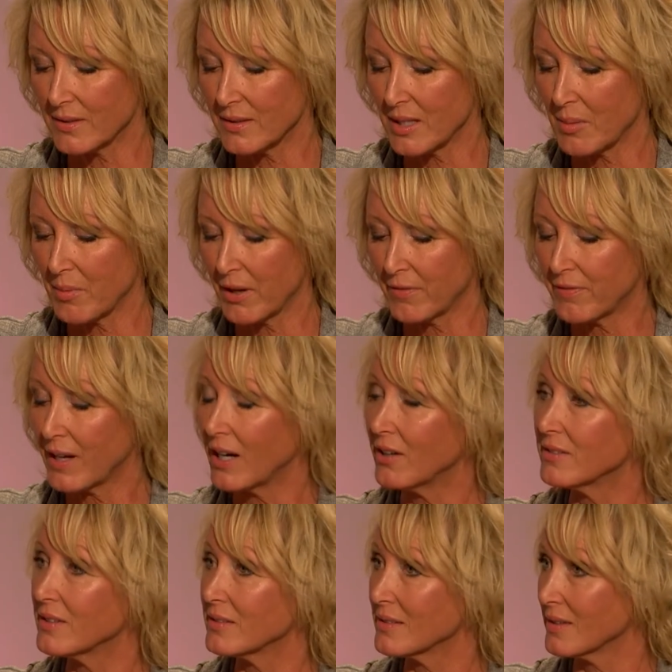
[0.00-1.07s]
that my file
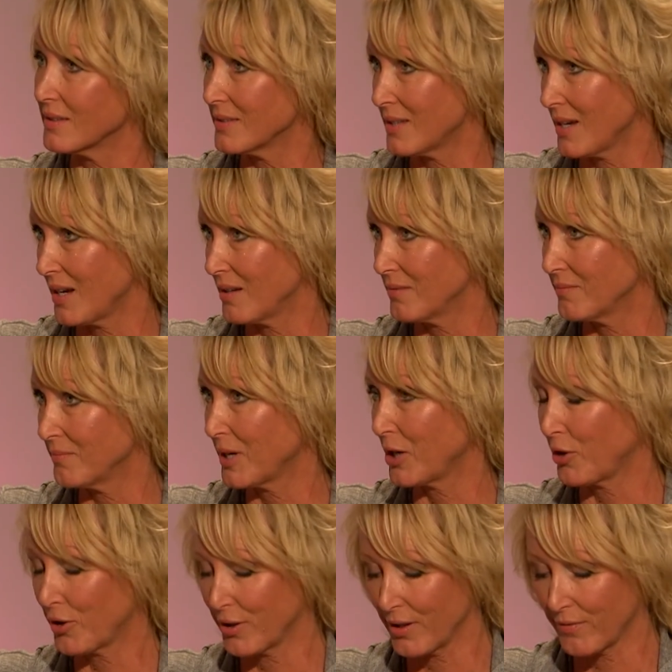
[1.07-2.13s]
doesn't contain my
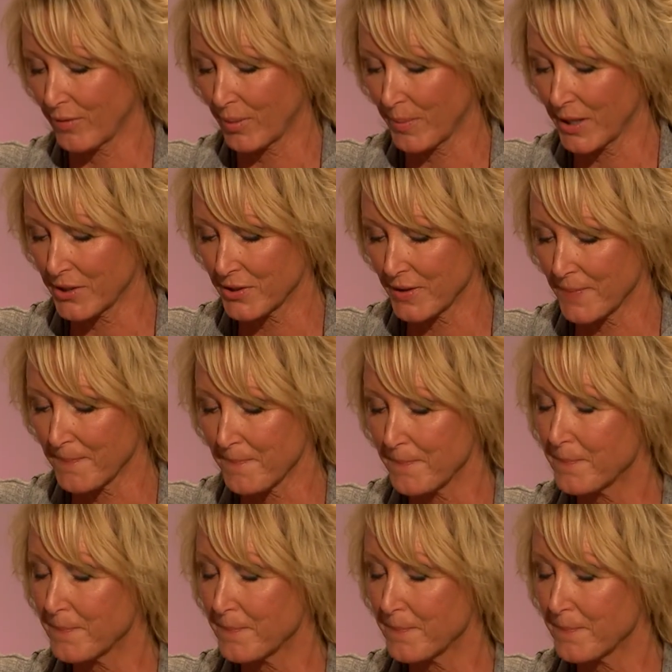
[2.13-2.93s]
current information.